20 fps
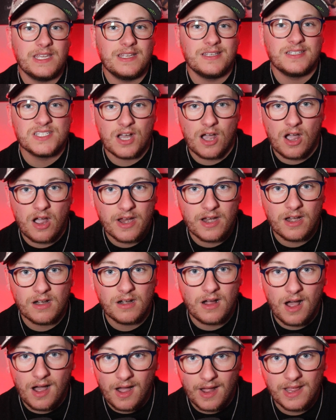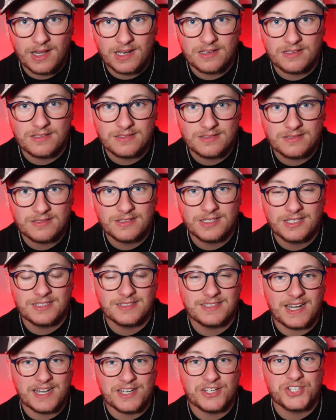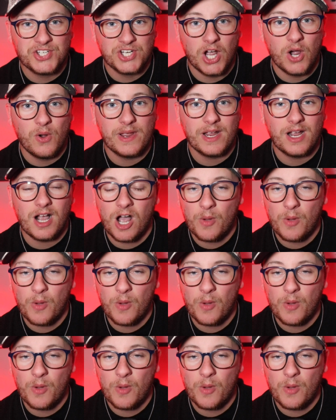entire island that is showing